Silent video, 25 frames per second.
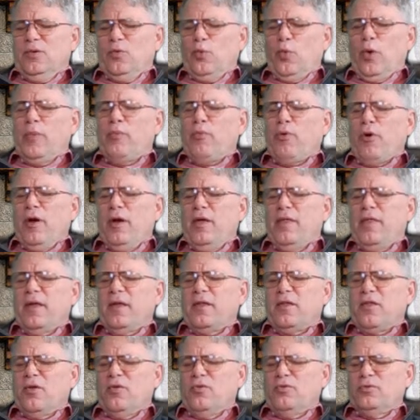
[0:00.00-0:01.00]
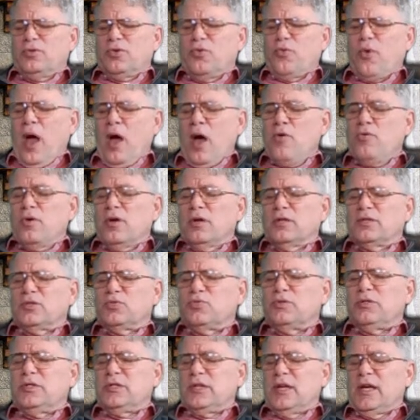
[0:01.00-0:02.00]
we pray that those around us
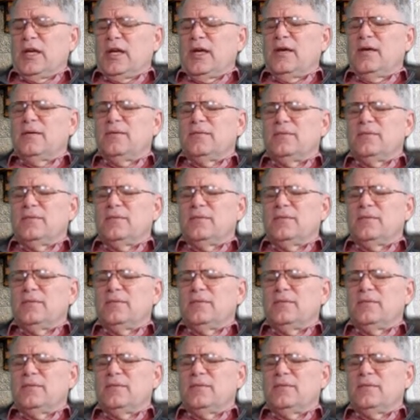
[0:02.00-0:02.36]
would see,